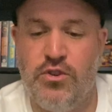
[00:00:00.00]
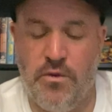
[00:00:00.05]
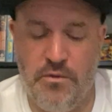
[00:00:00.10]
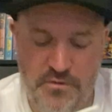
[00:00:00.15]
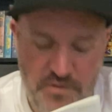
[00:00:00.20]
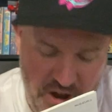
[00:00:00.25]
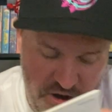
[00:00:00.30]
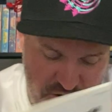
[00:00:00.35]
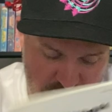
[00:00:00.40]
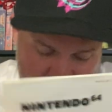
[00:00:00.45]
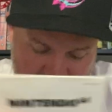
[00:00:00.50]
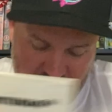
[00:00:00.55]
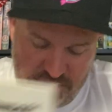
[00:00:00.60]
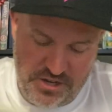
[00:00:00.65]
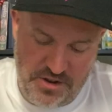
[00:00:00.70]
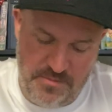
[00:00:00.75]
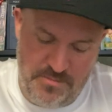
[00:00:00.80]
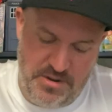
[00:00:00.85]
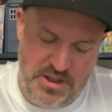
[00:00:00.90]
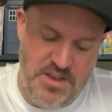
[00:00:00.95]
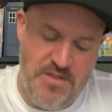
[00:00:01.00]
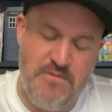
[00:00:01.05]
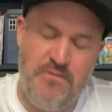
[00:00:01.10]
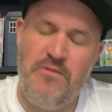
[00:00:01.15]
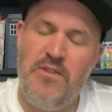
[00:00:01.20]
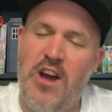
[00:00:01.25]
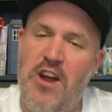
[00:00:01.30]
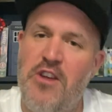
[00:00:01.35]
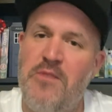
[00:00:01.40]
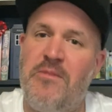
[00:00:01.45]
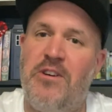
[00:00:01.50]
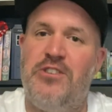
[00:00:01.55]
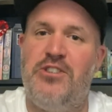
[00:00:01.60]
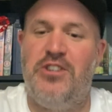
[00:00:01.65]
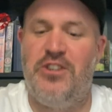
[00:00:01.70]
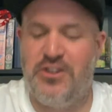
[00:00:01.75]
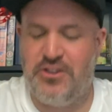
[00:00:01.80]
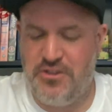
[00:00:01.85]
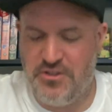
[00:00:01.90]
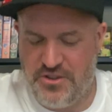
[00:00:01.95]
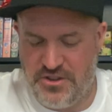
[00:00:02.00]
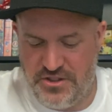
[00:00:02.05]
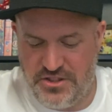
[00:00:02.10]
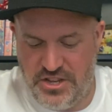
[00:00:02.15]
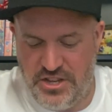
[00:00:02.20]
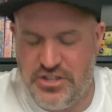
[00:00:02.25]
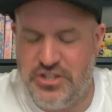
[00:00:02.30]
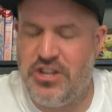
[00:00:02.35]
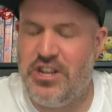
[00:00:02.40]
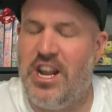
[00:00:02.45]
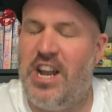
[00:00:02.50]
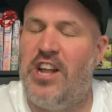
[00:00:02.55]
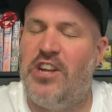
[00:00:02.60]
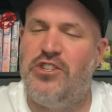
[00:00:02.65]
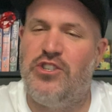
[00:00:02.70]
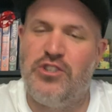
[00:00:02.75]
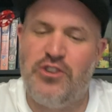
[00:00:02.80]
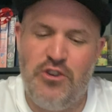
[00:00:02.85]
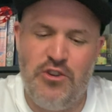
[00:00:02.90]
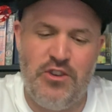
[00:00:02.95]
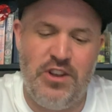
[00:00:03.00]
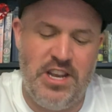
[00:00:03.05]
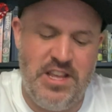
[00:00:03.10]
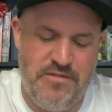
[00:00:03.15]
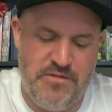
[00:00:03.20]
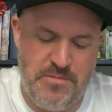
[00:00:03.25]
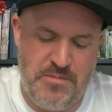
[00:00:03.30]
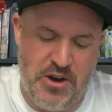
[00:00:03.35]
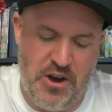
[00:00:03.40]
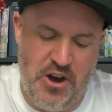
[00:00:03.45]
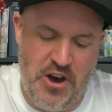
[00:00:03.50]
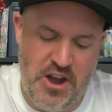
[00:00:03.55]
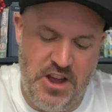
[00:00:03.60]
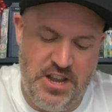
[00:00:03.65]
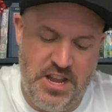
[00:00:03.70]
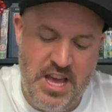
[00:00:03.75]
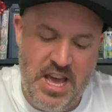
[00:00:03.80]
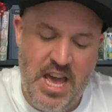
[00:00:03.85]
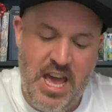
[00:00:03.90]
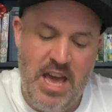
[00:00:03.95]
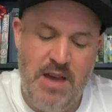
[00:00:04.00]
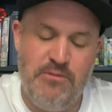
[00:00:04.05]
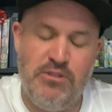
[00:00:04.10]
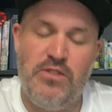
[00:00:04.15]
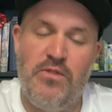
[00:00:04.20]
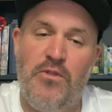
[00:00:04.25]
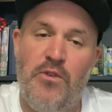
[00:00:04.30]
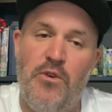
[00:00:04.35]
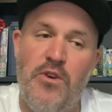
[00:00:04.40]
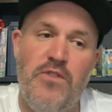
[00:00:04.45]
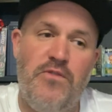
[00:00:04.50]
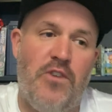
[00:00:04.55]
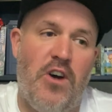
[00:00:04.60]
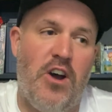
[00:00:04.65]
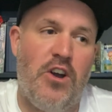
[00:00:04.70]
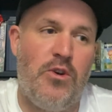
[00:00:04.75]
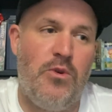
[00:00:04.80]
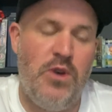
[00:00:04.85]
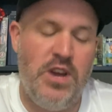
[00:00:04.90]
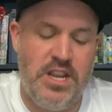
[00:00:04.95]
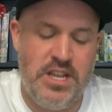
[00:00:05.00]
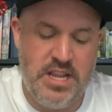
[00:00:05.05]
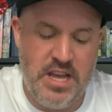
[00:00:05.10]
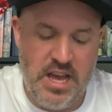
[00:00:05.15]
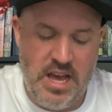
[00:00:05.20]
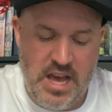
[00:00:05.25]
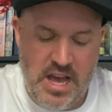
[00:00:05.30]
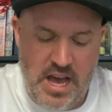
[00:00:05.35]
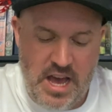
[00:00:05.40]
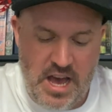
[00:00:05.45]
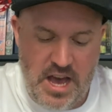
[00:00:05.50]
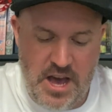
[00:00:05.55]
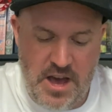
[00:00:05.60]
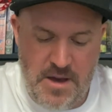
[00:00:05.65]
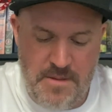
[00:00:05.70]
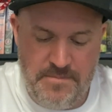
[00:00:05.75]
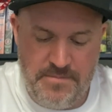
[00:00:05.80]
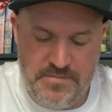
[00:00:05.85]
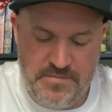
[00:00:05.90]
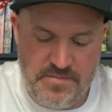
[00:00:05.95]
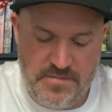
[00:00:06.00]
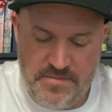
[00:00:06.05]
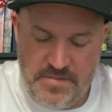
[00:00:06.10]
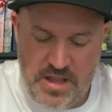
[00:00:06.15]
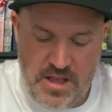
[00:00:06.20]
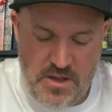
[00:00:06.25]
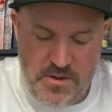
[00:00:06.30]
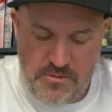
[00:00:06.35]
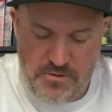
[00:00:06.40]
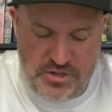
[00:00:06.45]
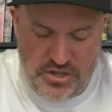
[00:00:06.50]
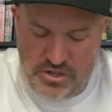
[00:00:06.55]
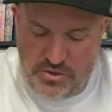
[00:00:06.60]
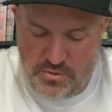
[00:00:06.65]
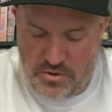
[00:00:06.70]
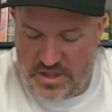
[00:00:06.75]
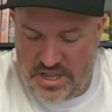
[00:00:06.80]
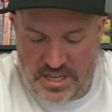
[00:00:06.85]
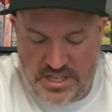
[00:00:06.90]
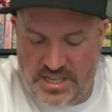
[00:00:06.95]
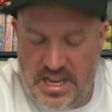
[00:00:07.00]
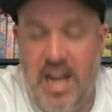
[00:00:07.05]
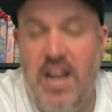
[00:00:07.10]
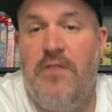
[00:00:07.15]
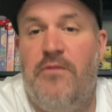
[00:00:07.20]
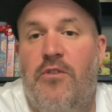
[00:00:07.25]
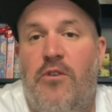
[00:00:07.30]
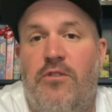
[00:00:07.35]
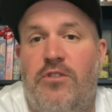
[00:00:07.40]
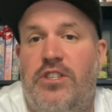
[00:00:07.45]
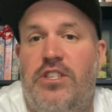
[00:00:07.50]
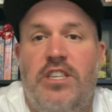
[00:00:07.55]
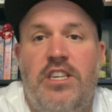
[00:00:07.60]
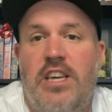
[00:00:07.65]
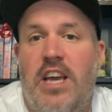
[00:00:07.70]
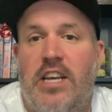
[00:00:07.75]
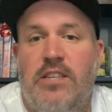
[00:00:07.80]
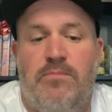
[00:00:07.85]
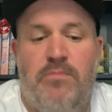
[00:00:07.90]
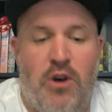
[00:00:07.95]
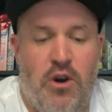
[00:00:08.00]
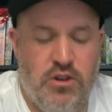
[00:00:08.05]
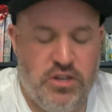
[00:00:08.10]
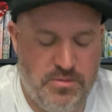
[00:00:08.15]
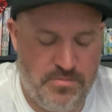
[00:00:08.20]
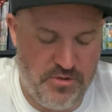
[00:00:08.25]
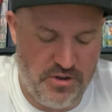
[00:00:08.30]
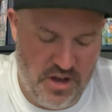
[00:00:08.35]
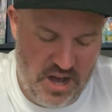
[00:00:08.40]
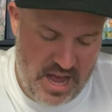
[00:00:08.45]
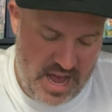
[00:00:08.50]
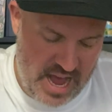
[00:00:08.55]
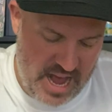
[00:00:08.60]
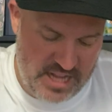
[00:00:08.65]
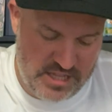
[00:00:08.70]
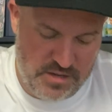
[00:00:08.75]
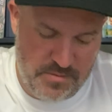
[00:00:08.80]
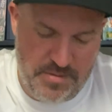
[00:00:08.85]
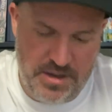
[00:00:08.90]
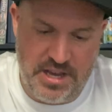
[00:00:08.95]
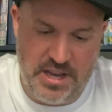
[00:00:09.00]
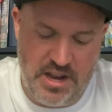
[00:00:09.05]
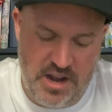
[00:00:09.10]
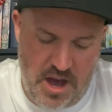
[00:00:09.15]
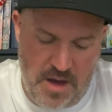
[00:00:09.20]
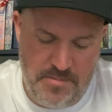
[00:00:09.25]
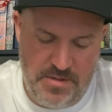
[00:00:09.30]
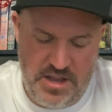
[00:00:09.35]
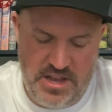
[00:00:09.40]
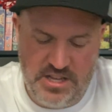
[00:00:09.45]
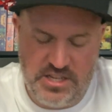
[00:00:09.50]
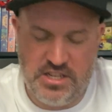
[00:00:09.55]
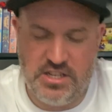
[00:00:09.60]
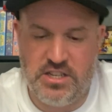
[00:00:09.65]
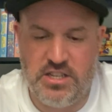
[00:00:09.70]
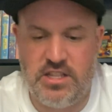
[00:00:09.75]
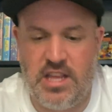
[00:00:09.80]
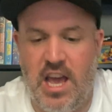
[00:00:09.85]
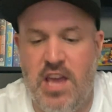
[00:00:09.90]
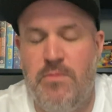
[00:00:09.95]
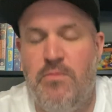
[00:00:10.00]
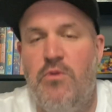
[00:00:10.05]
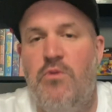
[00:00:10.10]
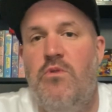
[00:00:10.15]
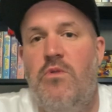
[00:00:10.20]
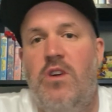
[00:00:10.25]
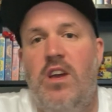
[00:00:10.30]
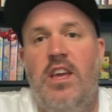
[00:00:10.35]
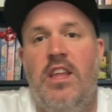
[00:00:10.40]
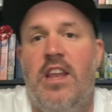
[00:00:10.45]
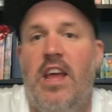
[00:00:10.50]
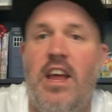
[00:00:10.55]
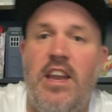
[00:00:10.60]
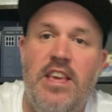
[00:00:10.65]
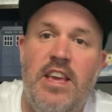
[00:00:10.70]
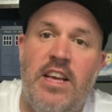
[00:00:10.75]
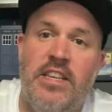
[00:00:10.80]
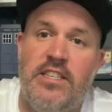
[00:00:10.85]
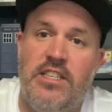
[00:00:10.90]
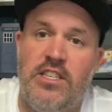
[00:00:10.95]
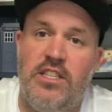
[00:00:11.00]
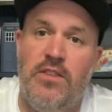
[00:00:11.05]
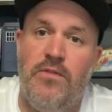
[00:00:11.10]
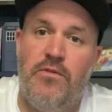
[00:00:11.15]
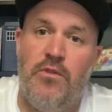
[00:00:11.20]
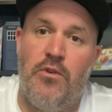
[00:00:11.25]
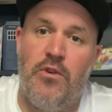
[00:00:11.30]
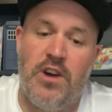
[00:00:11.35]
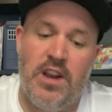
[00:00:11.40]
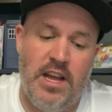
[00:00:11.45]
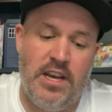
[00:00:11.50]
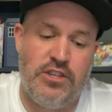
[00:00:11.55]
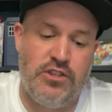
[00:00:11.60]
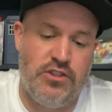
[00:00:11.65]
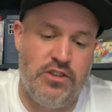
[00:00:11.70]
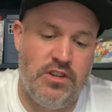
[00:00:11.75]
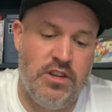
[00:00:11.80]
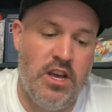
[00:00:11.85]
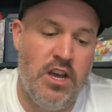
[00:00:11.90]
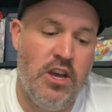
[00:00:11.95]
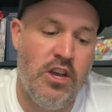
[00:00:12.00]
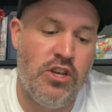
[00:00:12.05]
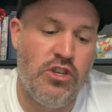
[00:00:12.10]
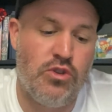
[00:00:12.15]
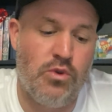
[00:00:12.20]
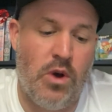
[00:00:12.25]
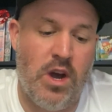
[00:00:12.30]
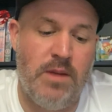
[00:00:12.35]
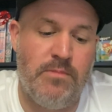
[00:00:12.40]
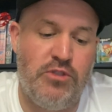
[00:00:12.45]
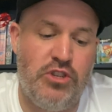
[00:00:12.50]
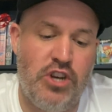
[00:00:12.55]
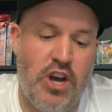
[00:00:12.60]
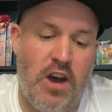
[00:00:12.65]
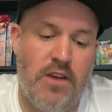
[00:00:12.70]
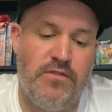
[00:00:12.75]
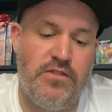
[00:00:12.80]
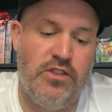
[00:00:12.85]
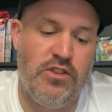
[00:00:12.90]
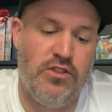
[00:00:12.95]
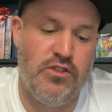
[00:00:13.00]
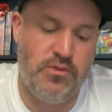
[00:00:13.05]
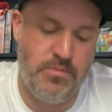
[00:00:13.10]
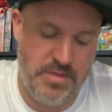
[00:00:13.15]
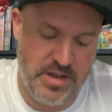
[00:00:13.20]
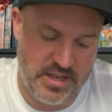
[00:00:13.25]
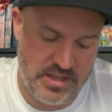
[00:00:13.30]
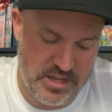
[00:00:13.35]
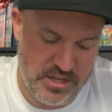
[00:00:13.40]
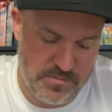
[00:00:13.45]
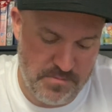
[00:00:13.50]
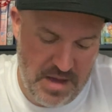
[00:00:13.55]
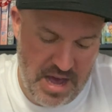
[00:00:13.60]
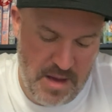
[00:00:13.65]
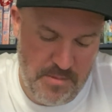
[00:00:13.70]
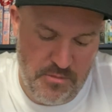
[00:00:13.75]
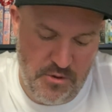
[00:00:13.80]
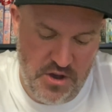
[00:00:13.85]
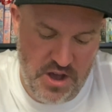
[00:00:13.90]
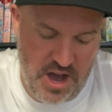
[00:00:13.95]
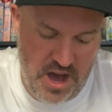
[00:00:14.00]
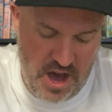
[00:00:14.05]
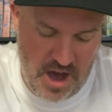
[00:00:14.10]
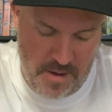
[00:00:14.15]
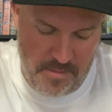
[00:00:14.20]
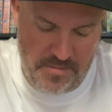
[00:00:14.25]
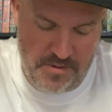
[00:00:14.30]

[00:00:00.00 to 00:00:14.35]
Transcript: very much complete, very much in a good condition, and I just couldn't leave it behind. It was 45 quid, which is what they sell it for in CEX box, but I had to pick it up. It's a staple in any N64 collection, so I am chuffed to pick this bad boy up.